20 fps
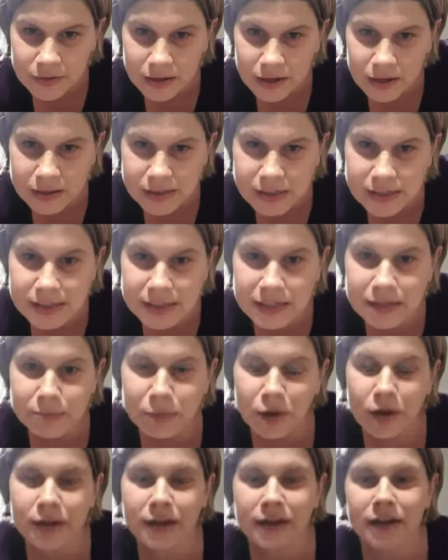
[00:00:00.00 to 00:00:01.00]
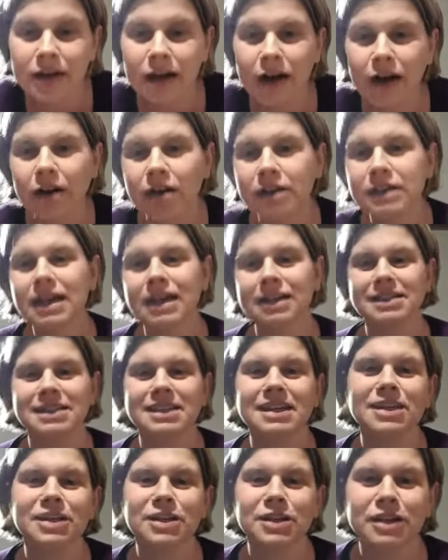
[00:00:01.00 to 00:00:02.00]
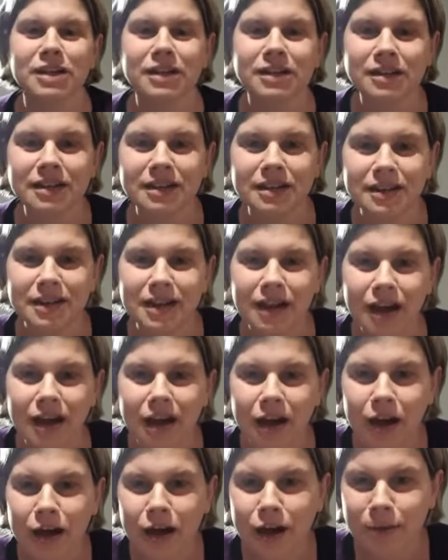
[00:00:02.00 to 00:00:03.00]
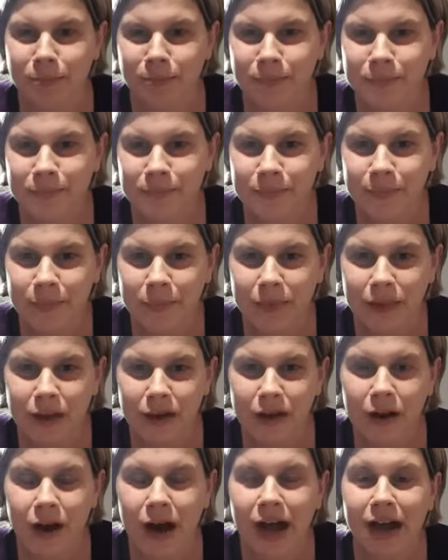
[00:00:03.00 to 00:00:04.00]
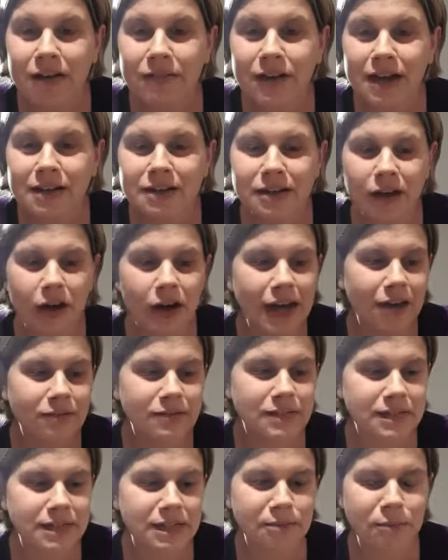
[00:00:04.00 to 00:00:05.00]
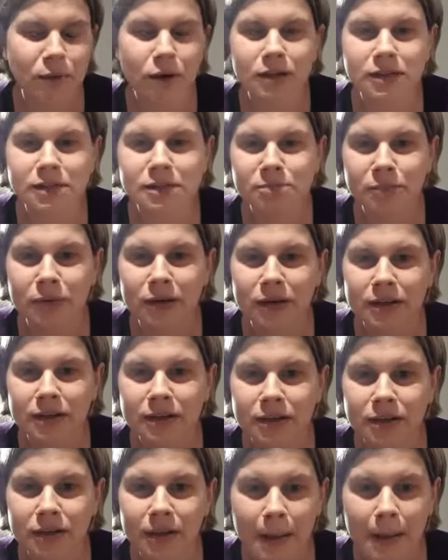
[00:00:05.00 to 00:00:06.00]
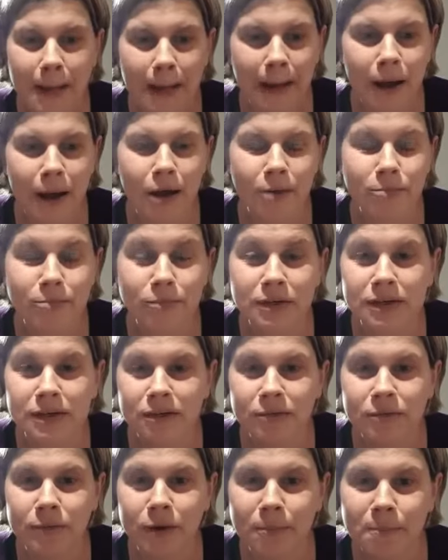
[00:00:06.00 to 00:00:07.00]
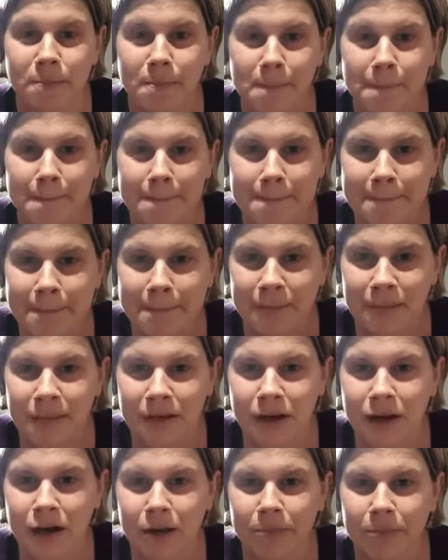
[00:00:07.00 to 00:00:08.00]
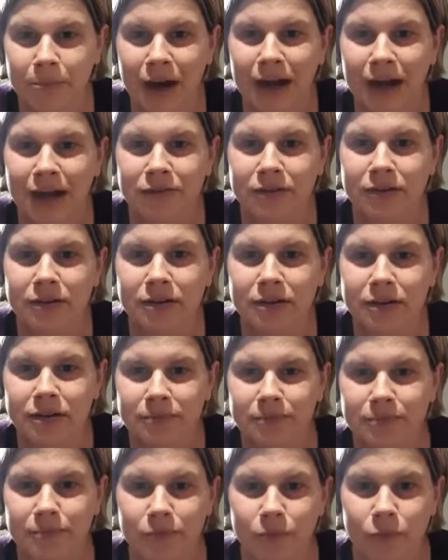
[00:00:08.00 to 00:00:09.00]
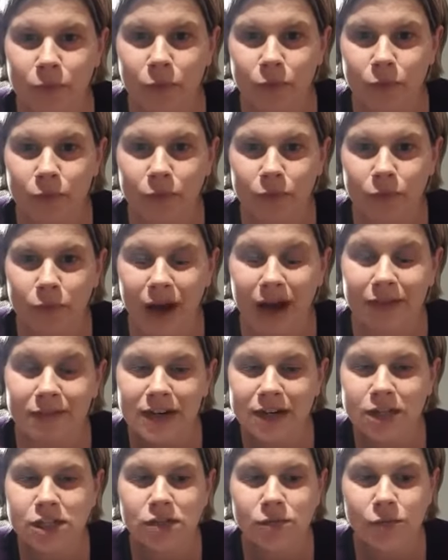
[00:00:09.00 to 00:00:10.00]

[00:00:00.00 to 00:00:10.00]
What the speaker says: and steam ironing. Oh yes, thank you. I have steam ironed my linen one. I haven't actually